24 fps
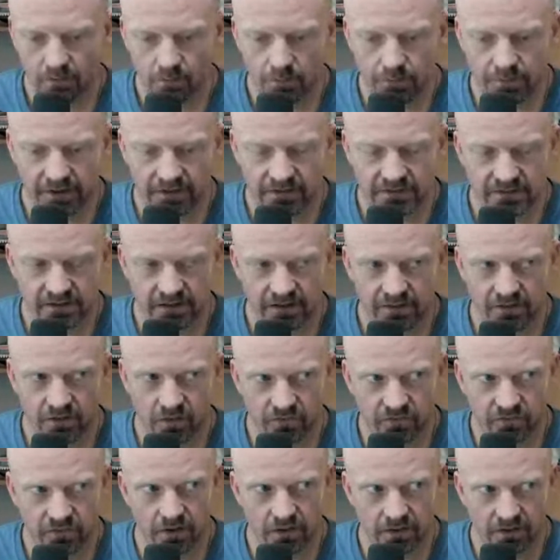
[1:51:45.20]
But
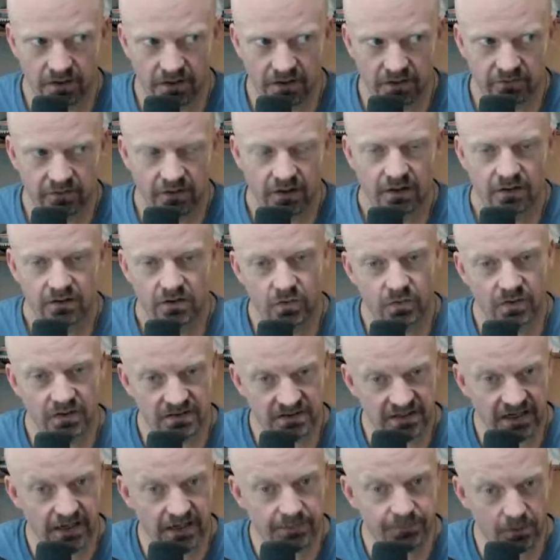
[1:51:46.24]
those are the things. You can
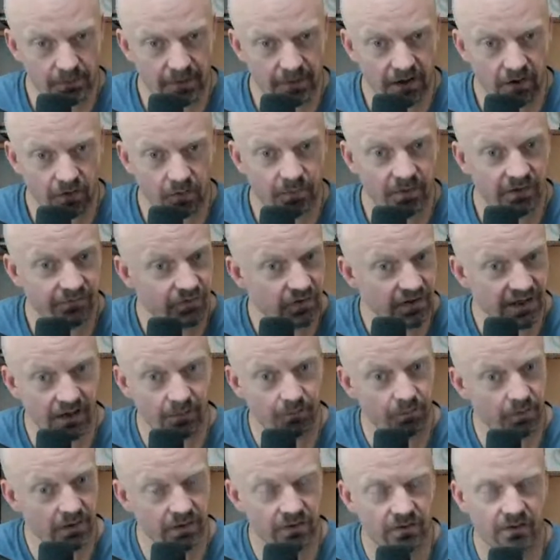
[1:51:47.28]
tape your mouth, but if you
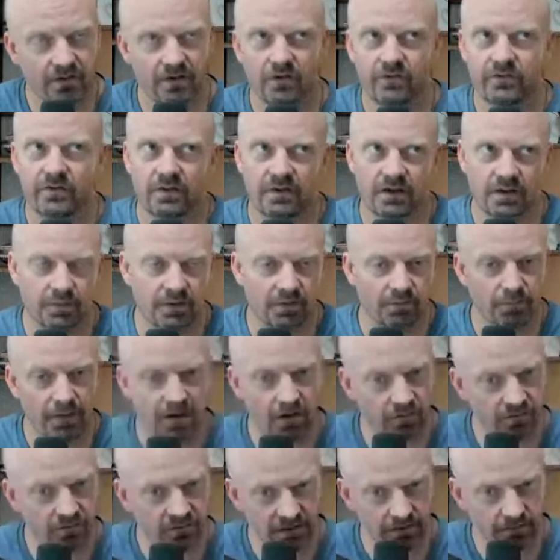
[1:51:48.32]
can't breathe, here's the thing about
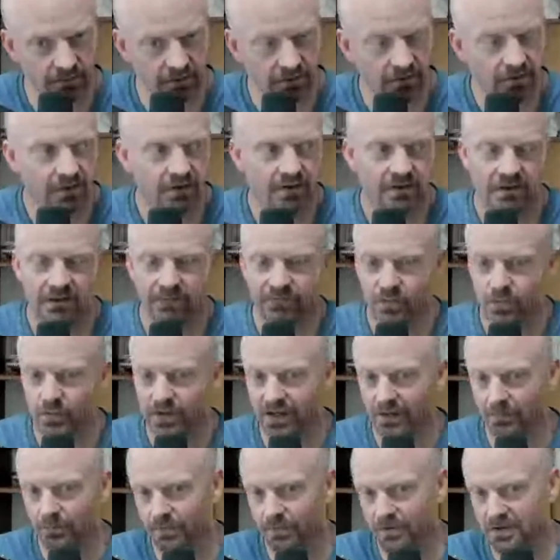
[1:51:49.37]
mouth taping. If you
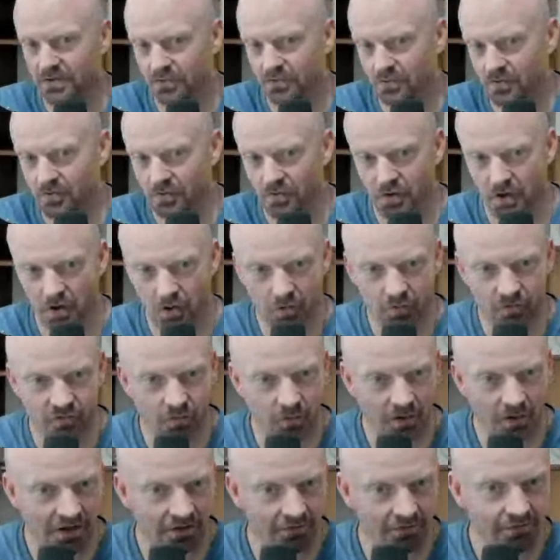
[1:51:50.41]
can't breathe through your nose
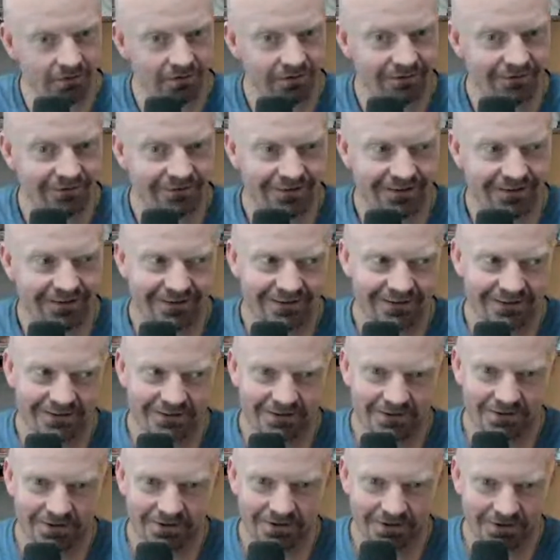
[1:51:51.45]
well,
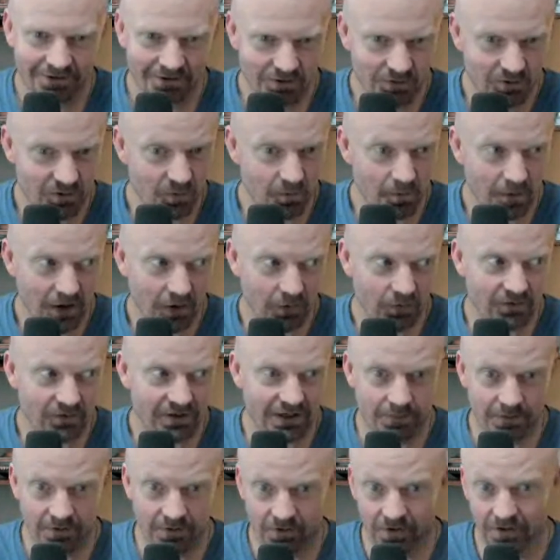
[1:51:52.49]
you do mouth
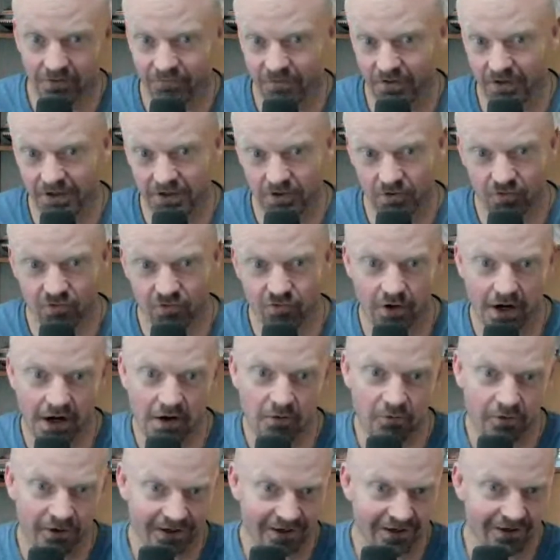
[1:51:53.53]
taping, you're going to feel like you're
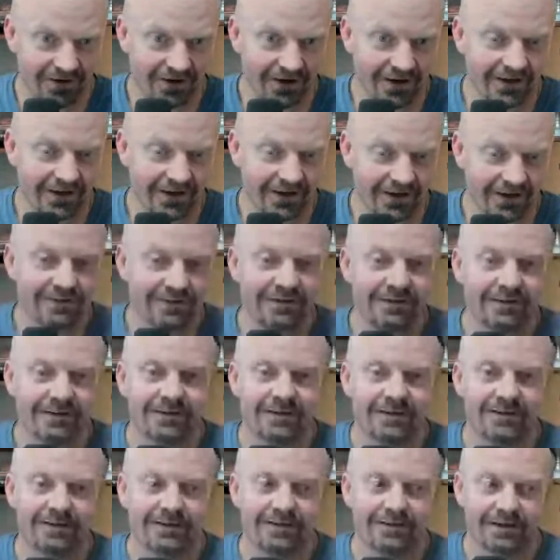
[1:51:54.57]
drowning at night.
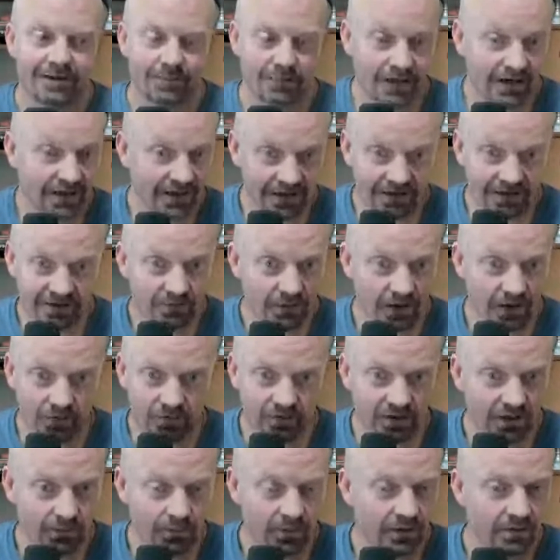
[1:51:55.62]
I'm not against mouth
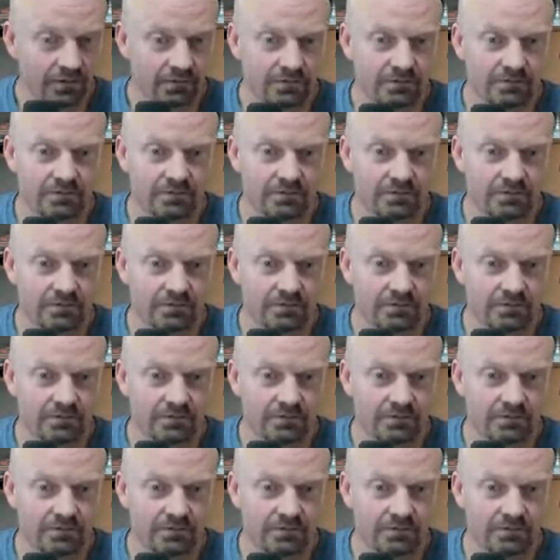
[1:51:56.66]
taping.